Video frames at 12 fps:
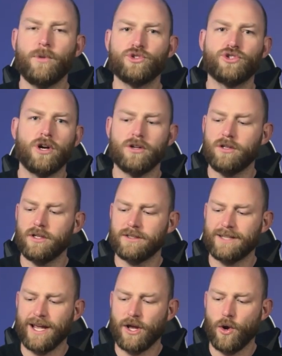Jungle is
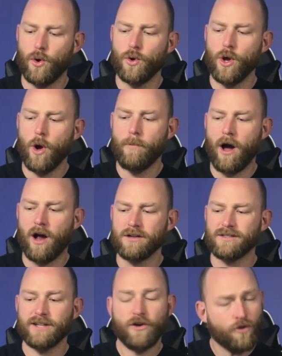like Uno, but on
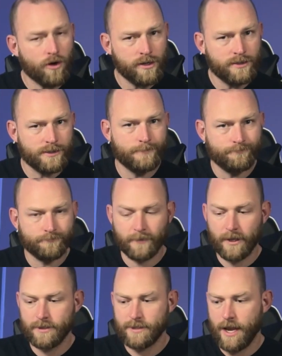steroids,
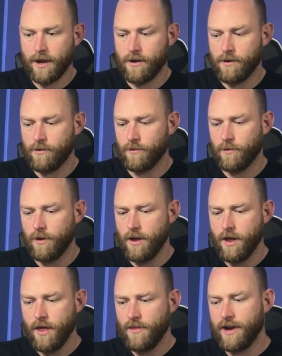is how
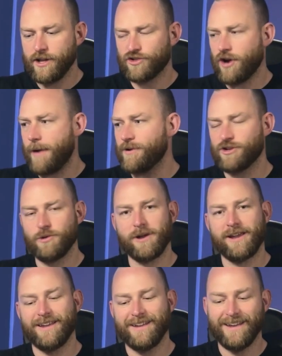they described it to
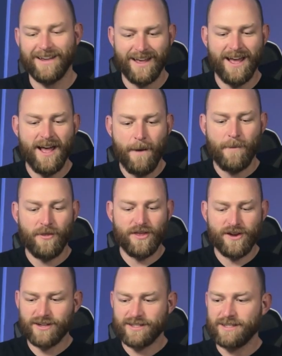me. But
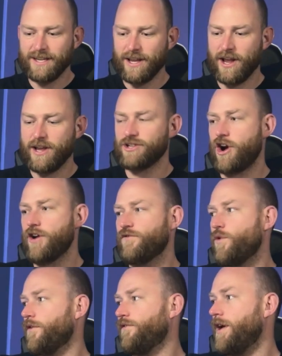this is our
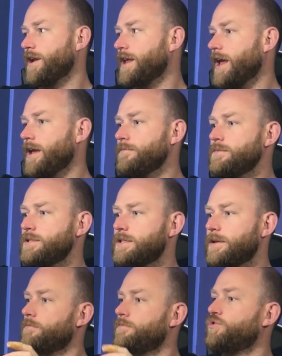For Fun games.
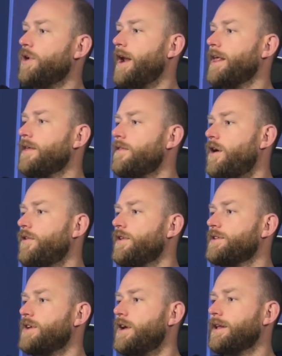Try to get all
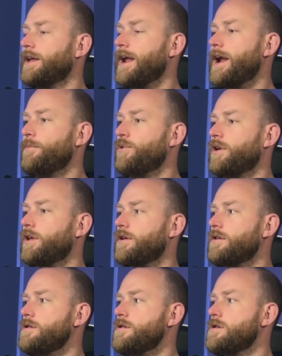these on camera
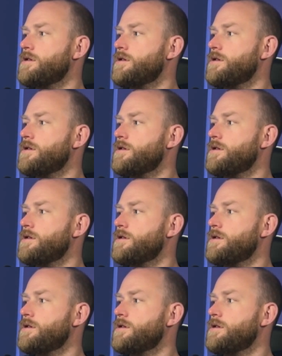here.